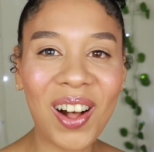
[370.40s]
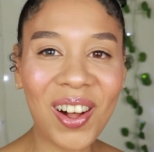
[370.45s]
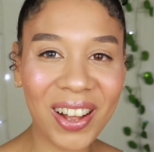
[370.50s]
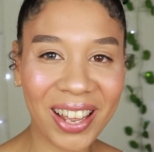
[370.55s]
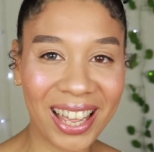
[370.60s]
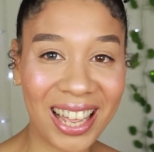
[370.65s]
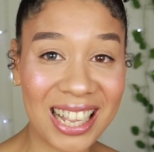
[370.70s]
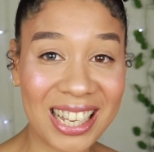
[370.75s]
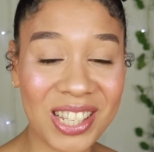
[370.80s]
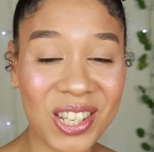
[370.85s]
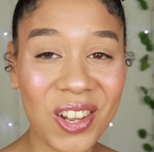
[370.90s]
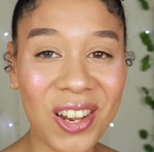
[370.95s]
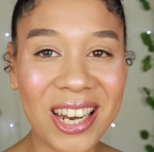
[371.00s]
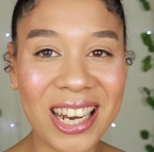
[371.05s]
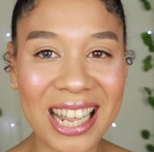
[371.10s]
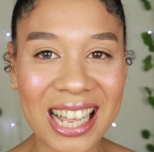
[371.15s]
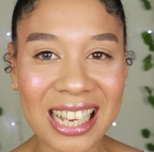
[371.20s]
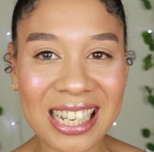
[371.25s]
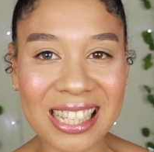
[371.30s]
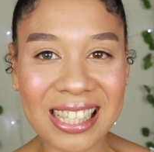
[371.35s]
Okay, so
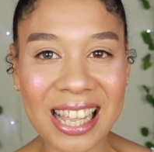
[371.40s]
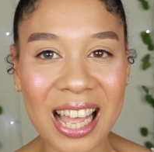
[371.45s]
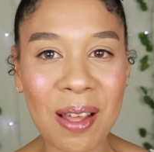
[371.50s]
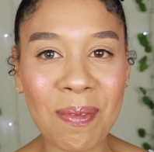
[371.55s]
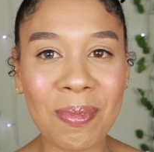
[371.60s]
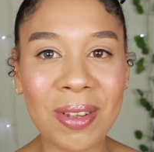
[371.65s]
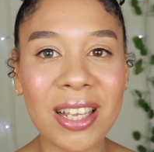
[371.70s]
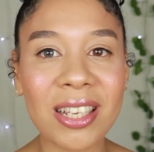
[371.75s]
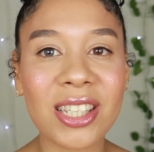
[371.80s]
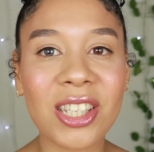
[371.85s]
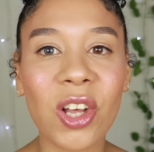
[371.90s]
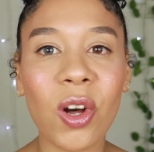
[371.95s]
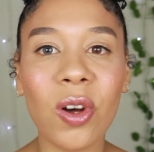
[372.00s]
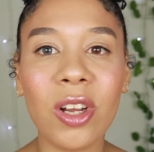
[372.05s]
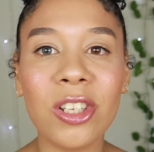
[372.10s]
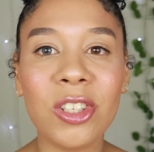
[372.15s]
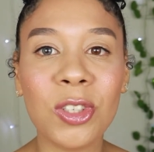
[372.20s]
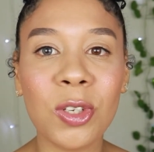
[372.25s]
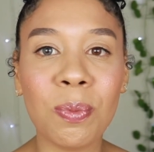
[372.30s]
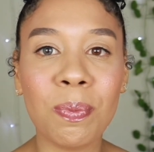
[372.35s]
next step is
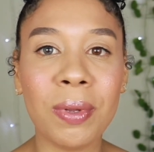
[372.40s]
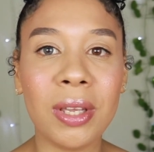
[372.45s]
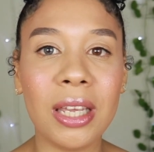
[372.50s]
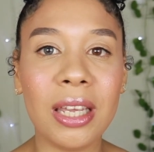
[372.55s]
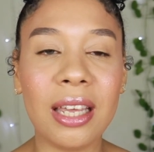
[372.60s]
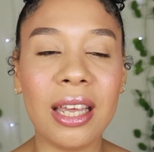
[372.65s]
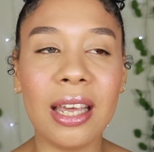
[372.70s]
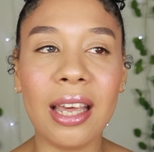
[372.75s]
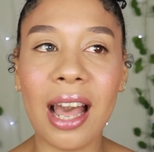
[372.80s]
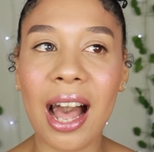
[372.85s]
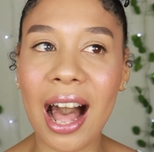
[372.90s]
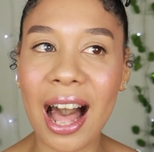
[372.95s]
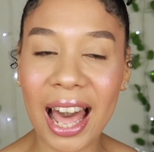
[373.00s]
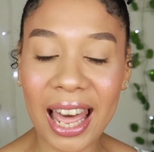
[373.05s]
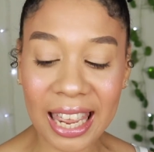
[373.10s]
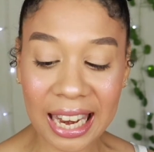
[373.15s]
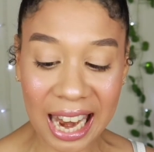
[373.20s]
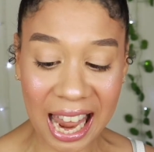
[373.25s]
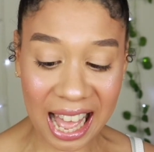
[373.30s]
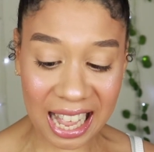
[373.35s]
going to be
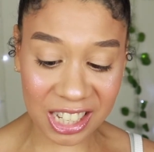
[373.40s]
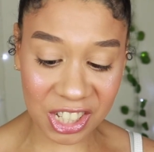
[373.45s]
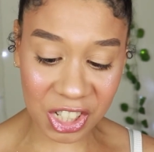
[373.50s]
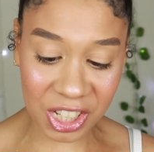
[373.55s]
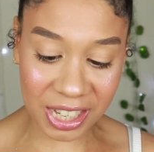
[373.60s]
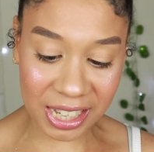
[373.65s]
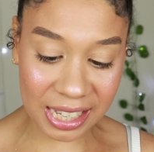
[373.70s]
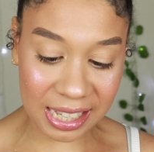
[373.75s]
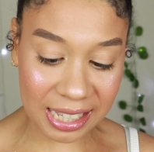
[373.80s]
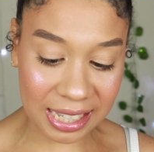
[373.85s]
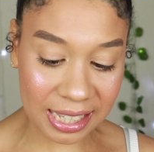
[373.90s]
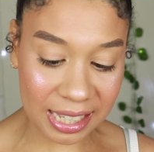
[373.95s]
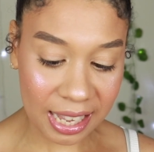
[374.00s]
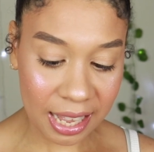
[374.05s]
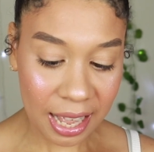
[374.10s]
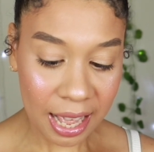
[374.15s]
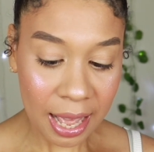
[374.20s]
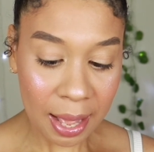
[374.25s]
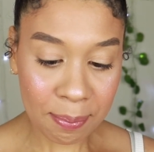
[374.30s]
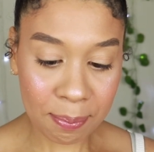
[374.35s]
eyelashes.
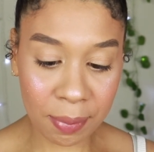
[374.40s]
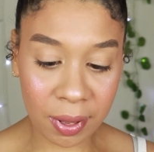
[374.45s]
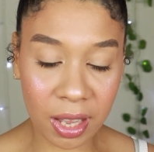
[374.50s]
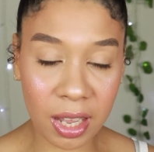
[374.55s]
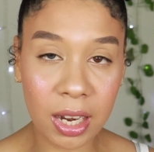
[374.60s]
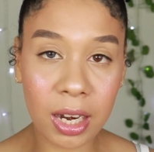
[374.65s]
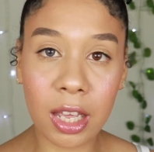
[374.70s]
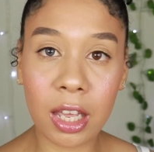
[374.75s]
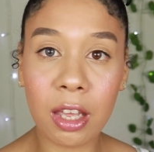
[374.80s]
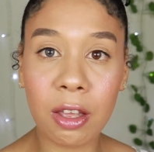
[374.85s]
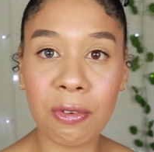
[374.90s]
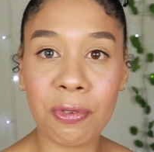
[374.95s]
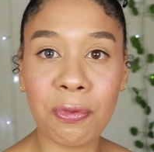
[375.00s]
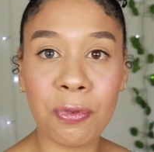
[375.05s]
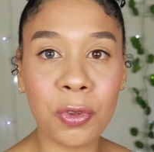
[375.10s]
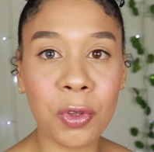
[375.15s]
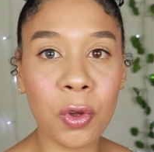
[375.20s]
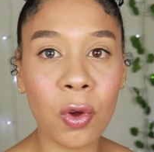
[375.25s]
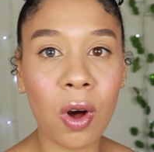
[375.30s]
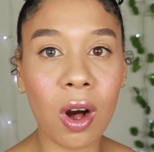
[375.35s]
But if
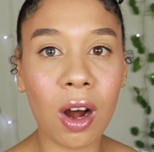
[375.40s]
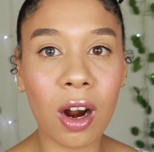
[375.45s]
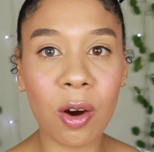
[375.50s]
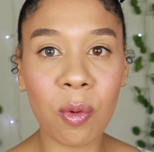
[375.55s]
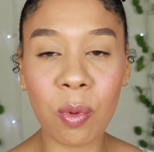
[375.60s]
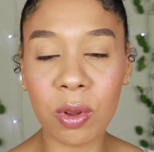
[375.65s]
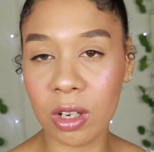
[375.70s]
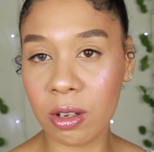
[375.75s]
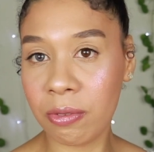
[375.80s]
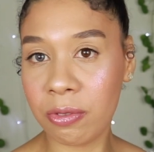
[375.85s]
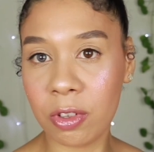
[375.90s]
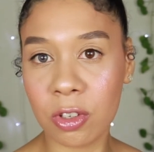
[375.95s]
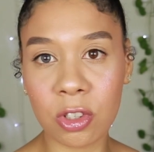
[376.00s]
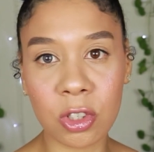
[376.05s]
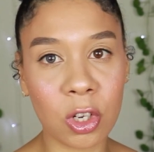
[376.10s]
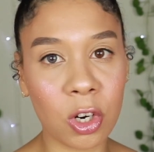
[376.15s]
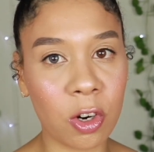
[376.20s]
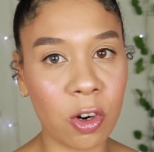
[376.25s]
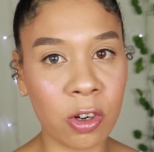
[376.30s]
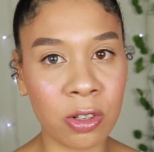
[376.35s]
you are one of those
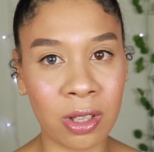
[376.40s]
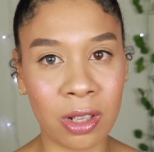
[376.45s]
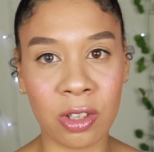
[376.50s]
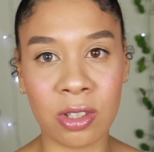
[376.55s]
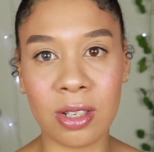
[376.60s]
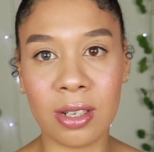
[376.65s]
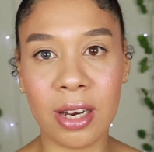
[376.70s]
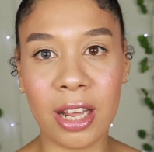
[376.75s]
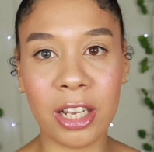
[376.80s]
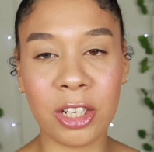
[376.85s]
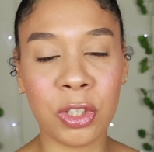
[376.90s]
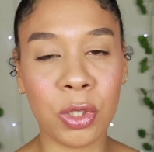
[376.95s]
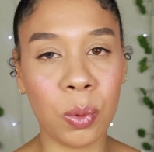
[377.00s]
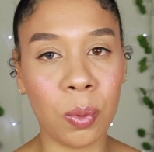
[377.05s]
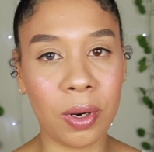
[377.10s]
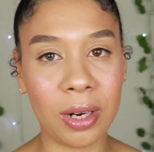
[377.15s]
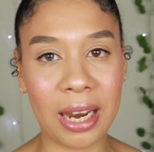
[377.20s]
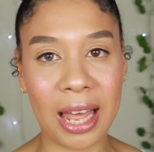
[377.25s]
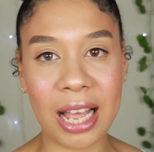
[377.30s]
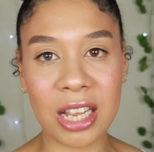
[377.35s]
girls that doesn't like to
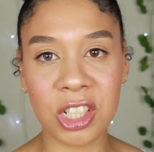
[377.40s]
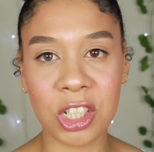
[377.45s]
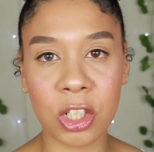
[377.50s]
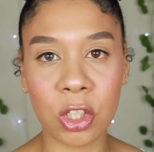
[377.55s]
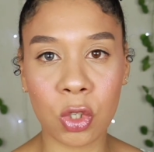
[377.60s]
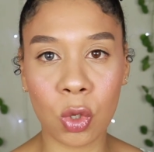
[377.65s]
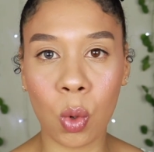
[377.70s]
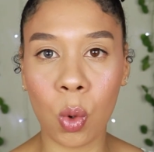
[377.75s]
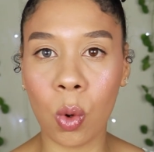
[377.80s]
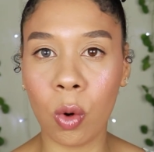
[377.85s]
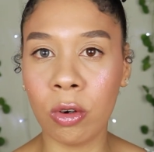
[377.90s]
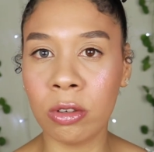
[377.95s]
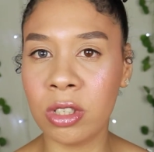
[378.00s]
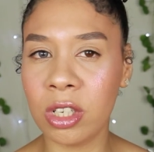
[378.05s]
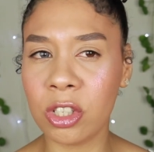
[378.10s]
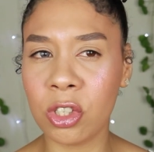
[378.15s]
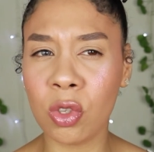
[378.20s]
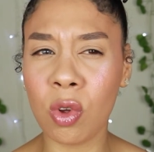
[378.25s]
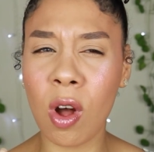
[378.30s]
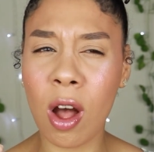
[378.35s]
wear lashes or
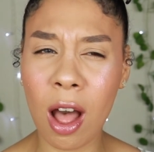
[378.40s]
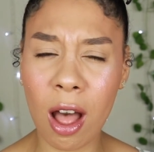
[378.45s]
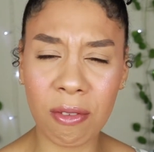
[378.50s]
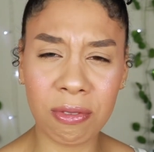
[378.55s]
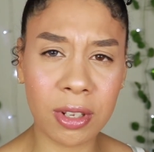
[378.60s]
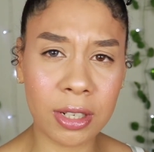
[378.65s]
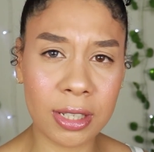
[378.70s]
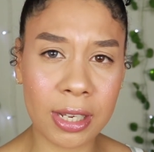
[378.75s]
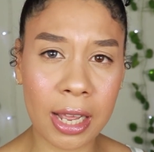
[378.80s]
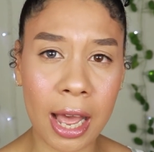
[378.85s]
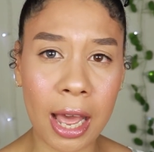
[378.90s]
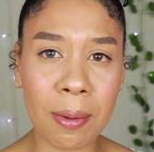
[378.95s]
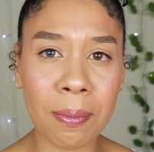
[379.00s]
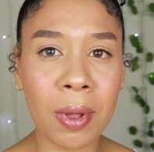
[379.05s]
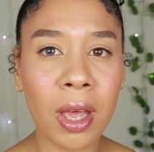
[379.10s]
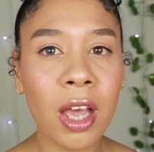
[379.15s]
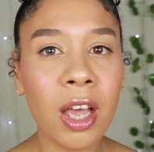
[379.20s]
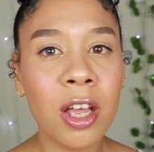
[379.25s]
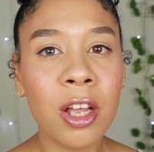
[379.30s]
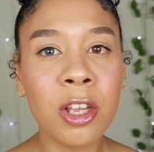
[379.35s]
just don't have the time,
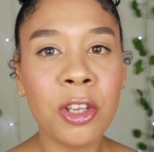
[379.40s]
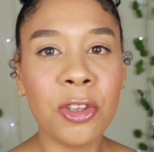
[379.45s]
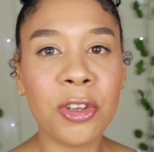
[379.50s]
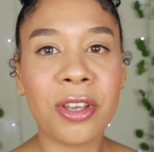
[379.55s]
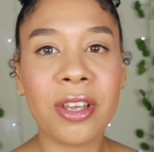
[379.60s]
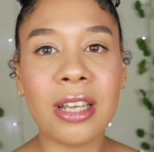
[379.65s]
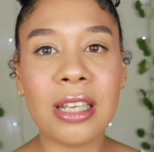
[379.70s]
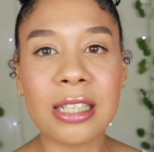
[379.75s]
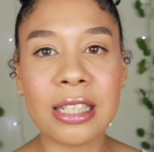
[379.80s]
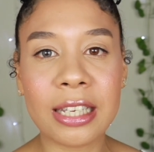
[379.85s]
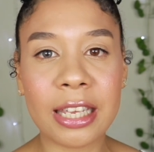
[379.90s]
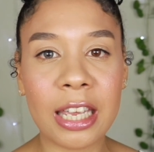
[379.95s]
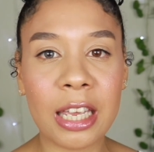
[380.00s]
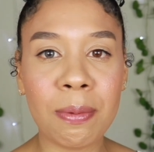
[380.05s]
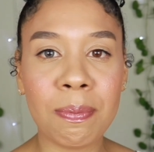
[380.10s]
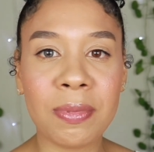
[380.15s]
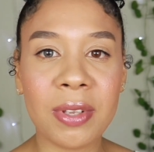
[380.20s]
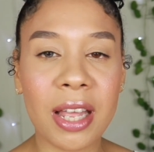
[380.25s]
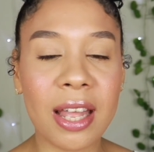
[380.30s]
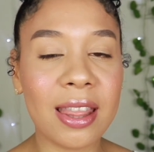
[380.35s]
you can skip
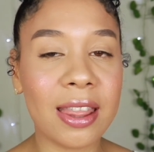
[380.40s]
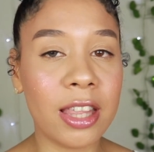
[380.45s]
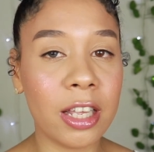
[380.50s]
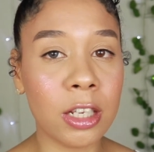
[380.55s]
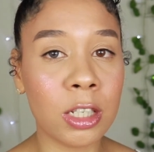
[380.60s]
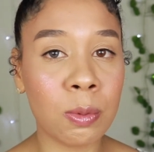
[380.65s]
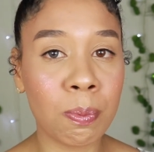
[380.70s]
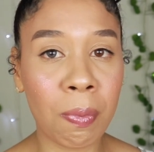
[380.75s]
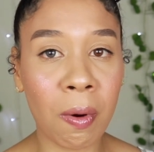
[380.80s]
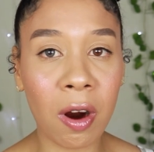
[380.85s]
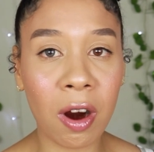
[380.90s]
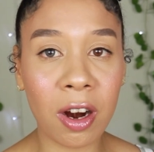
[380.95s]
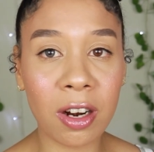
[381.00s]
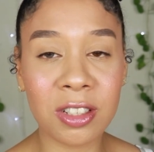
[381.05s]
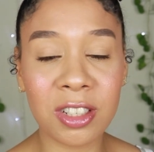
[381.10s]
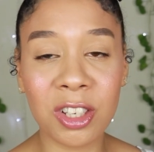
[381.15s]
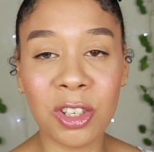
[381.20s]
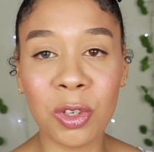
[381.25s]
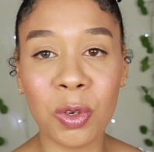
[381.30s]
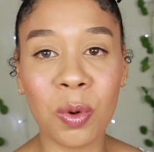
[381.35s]
this
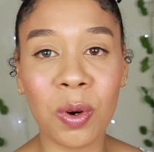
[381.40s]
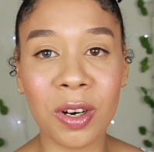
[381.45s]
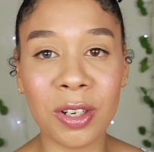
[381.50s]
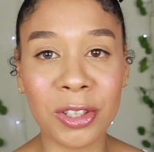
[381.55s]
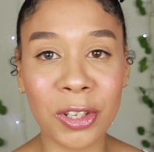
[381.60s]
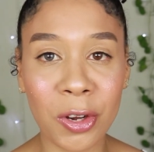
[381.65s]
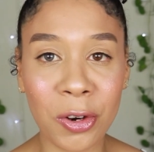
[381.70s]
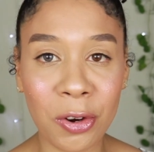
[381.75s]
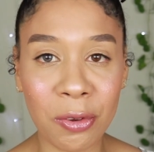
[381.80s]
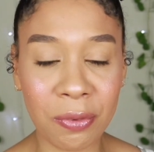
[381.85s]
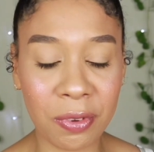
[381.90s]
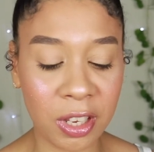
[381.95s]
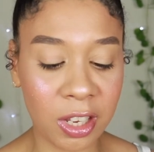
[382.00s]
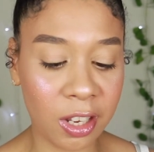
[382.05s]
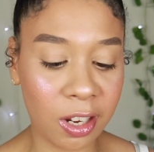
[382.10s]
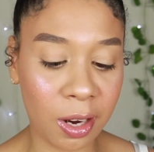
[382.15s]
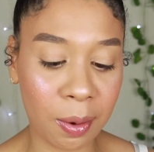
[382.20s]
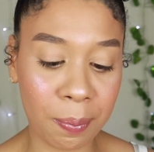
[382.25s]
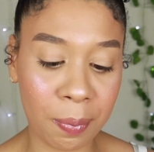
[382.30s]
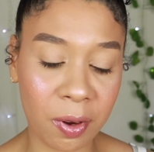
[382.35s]
part and you are done over
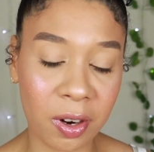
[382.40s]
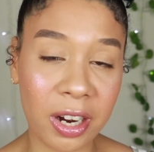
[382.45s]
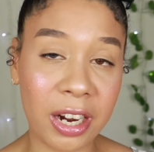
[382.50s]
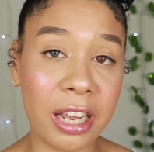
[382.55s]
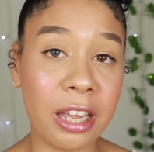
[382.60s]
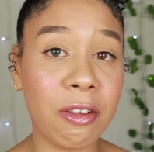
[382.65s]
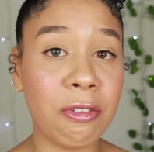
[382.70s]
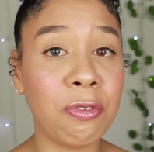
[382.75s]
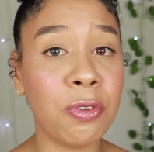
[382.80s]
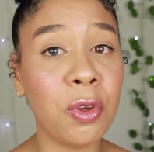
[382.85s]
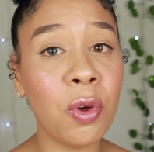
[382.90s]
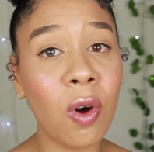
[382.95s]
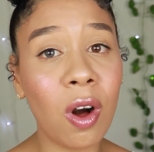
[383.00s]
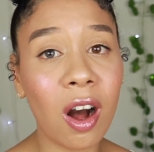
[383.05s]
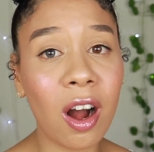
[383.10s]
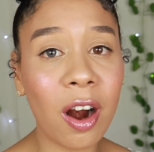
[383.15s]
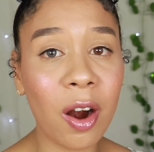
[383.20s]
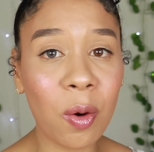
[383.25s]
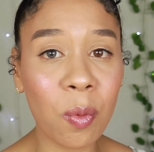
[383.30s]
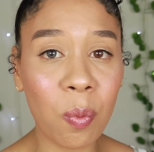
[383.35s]
here. But if you
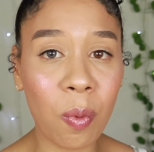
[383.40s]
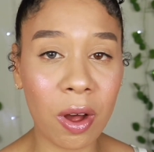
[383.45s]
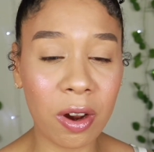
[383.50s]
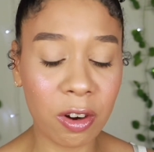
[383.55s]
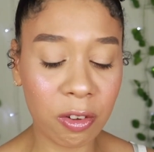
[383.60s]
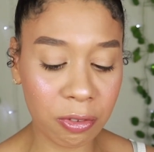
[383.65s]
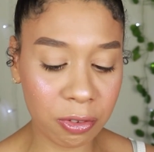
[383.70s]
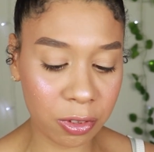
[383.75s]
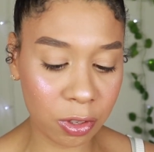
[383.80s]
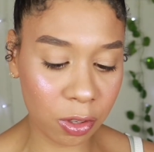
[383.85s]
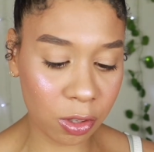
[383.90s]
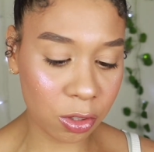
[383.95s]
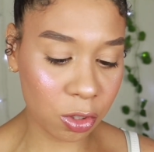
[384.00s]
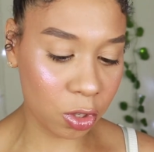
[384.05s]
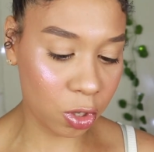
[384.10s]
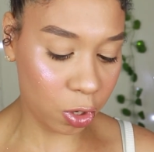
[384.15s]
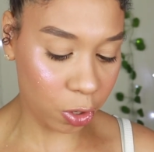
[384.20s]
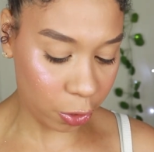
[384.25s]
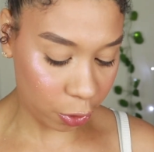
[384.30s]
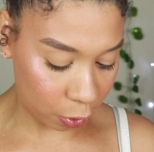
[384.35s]
are one of those
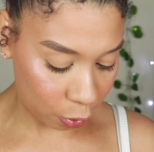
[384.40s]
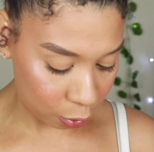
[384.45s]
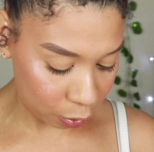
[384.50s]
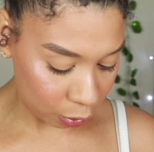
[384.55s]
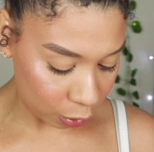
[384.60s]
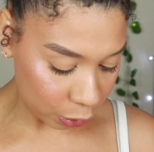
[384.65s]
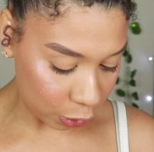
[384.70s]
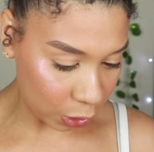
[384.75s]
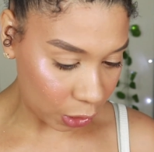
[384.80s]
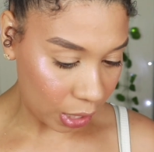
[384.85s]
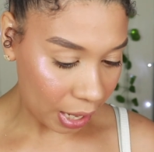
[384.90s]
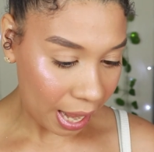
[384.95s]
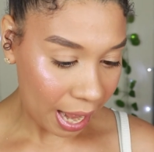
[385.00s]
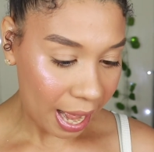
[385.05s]
girls,